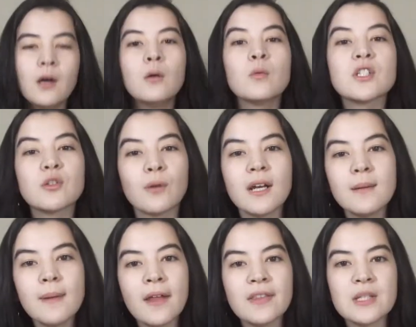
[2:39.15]
What's great
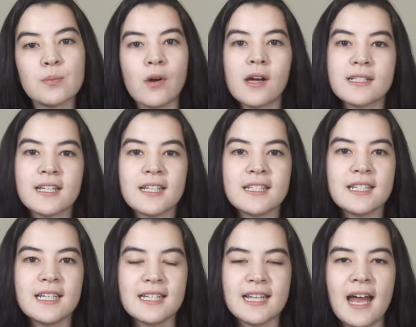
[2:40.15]
about this process
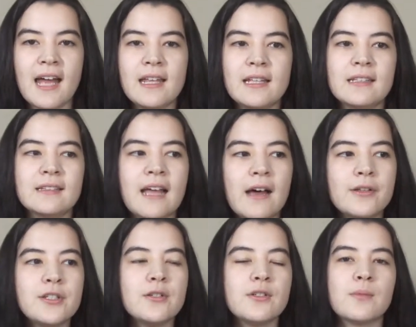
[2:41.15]
is that it
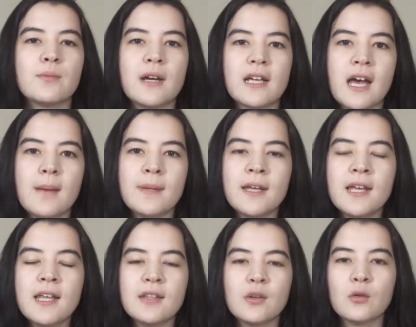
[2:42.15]
allows you to break up
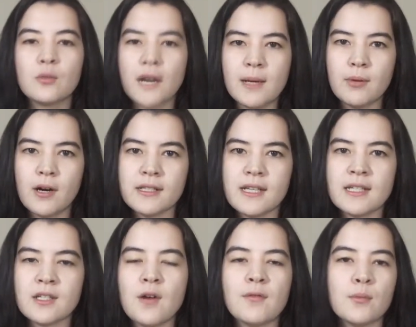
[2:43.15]
the whole writing
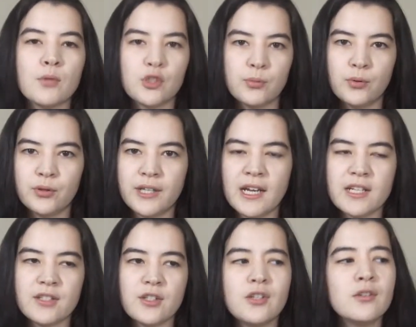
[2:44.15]
process over multiple
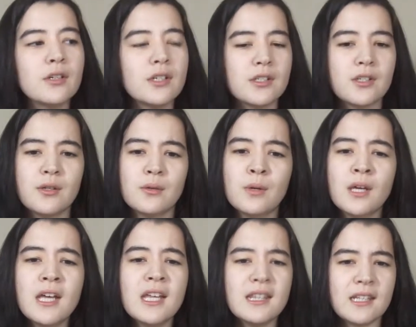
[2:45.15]
days. So you could do
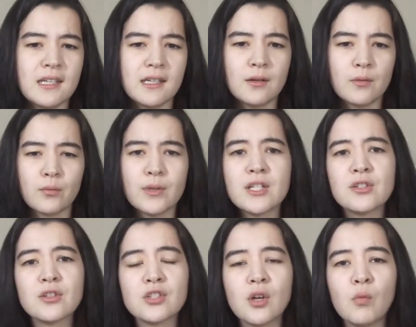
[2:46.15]
the
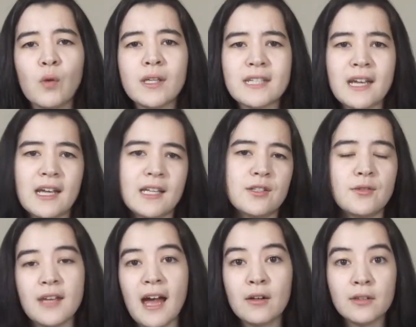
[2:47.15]
research on one day and do
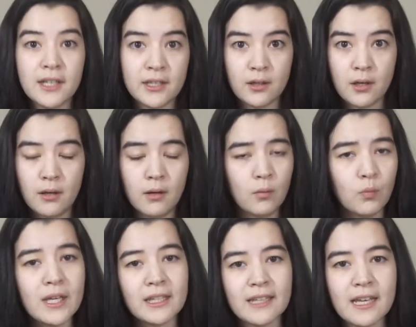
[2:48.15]
the outline a
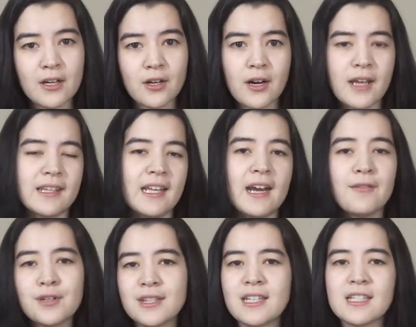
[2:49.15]
week later, and then
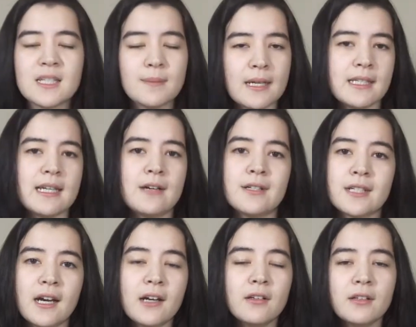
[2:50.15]
everything spaced out
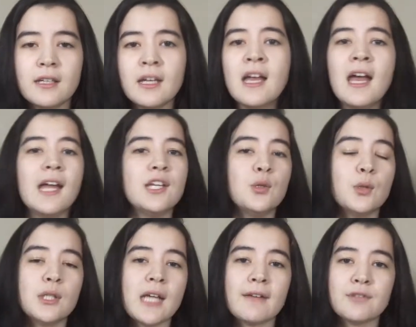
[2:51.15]
entirely, and you
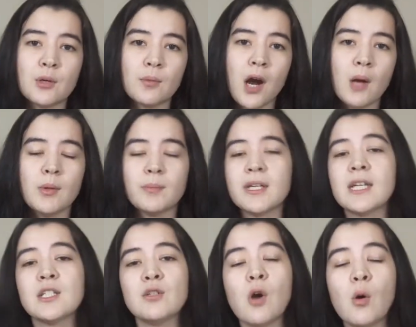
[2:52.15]
would have no problem
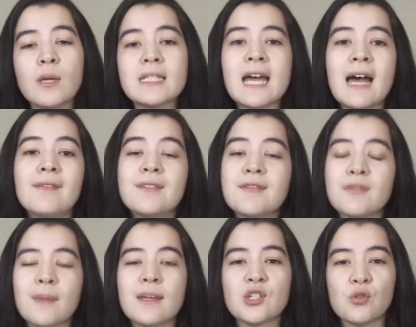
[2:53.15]
because you always have the information
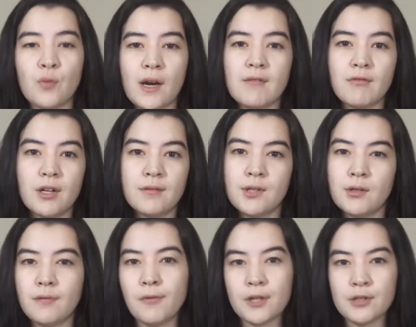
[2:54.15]
right in front of you
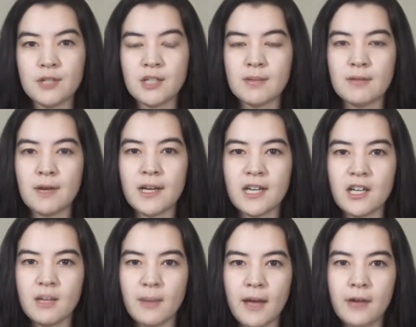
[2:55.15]
of what you need to be writing
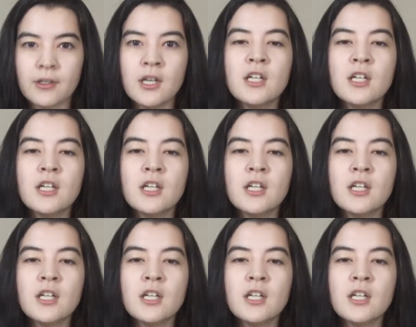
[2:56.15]
about.